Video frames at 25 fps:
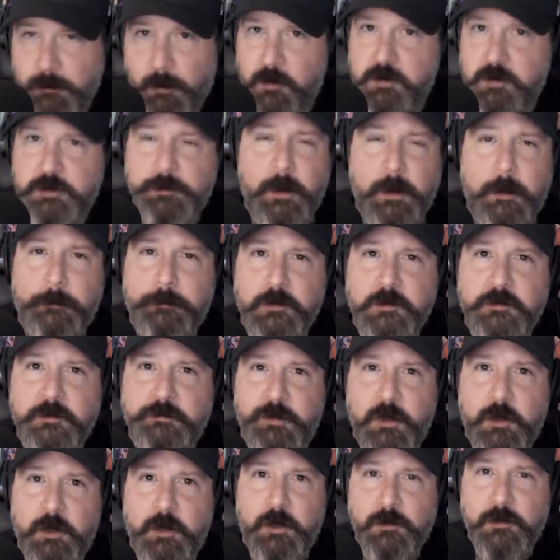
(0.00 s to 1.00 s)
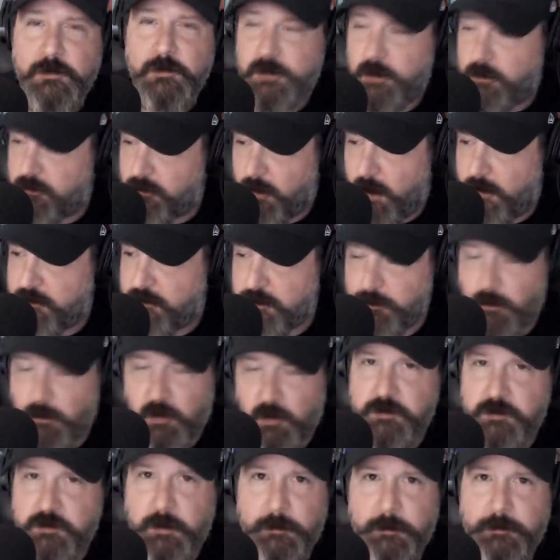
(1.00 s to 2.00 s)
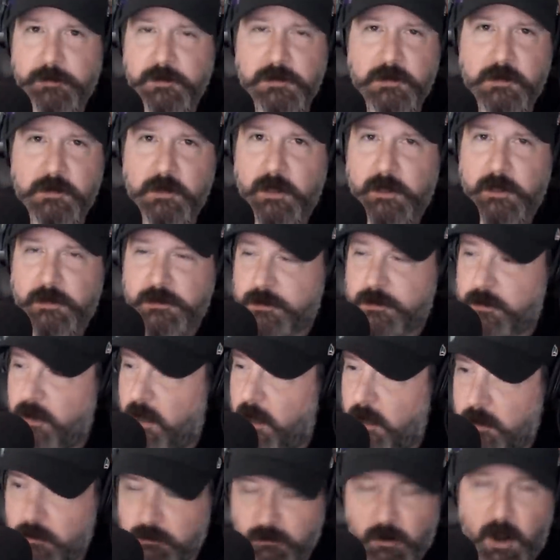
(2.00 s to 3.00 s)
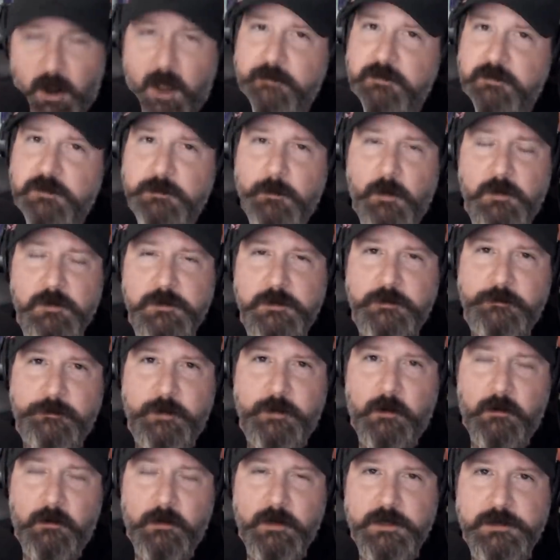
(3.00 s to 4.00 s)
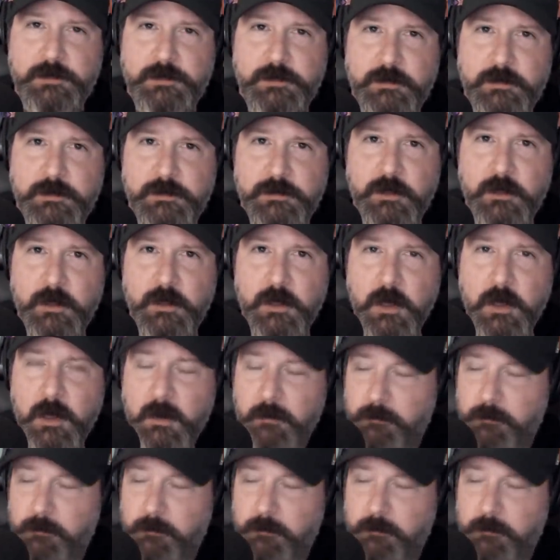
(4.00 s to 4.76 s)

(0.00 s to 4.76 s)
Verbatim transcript: people's views. It drives most people's clicks, drives most of their listens. But